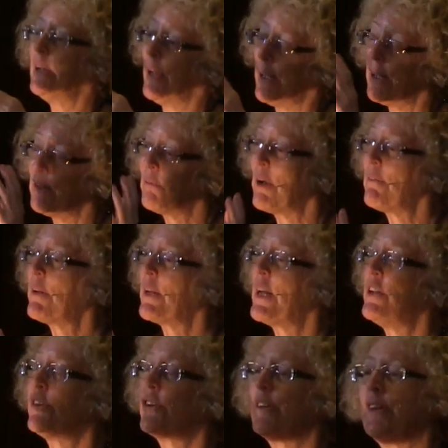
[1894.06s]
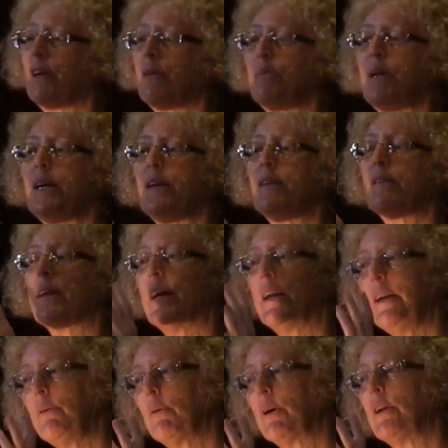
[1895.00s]
And in Revelation, that means
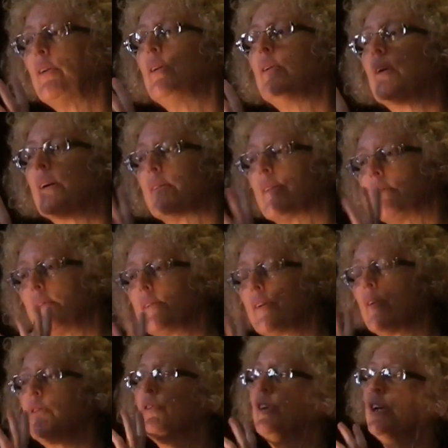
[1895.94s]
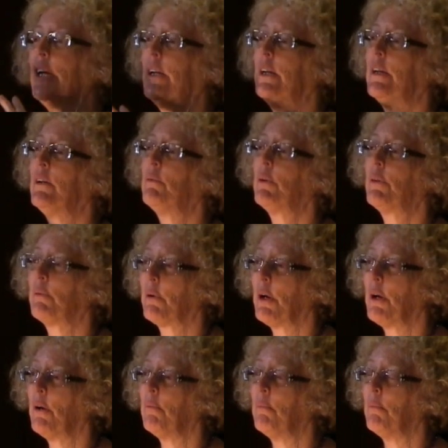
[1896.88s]
anyone who has associated with
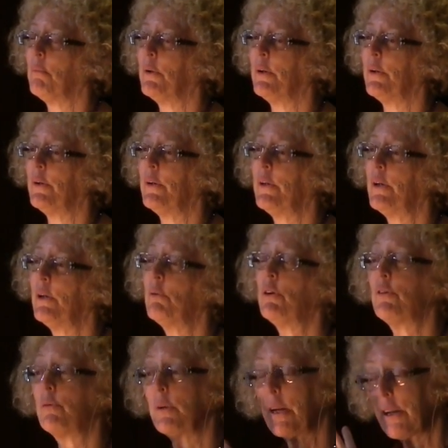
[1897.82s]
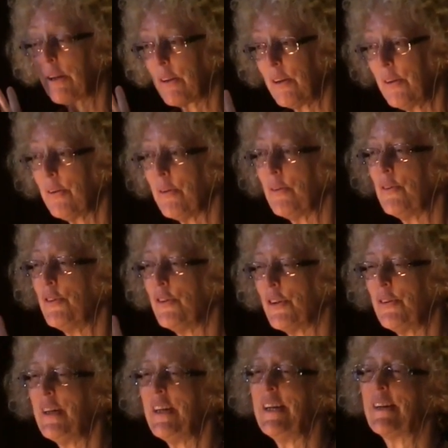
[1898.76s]
Rome, which would include
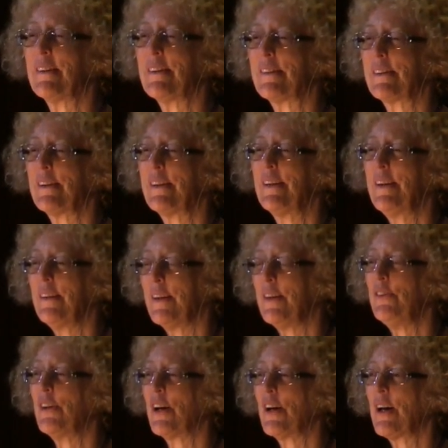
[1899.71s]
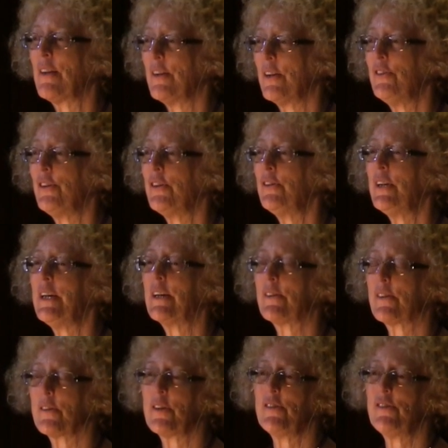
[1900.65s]
Junias, the
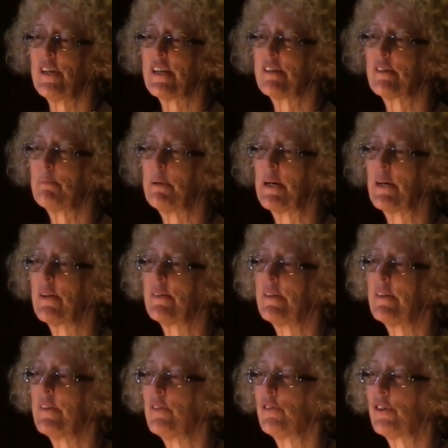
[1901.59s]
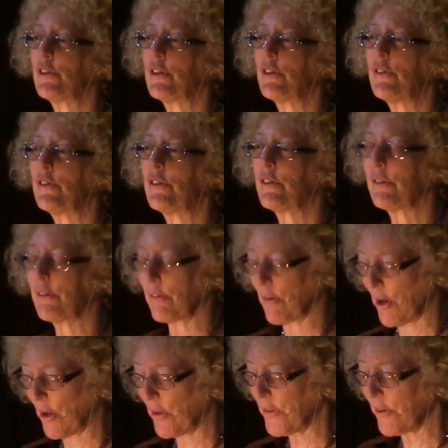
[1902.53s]
Junias or the Jezebels in the church,
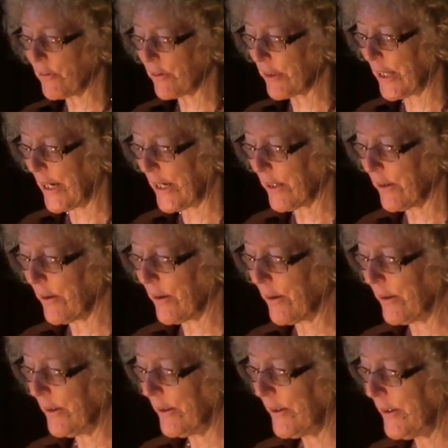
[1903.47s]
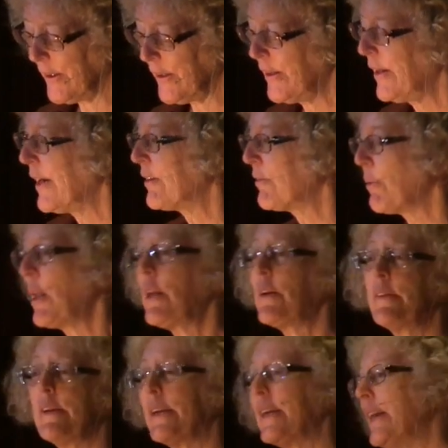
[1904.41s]
all those like her, as well
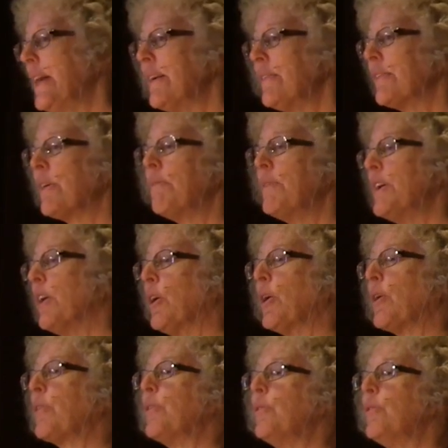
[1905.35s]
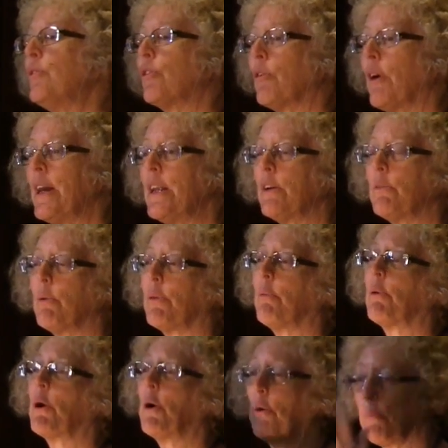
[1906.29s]
as the kings of the earth who traded with
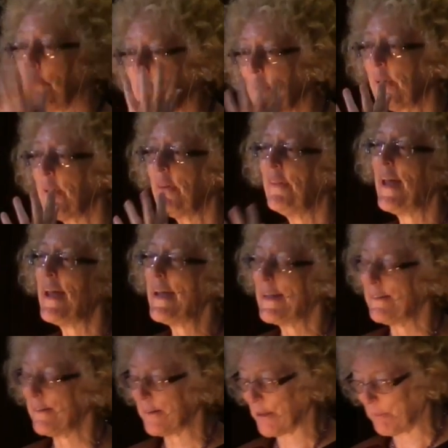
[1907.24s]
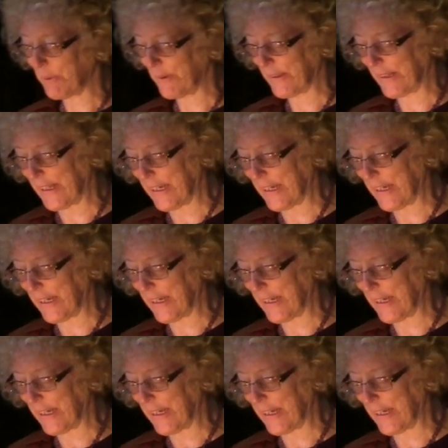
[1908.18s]
Rome. They ended up in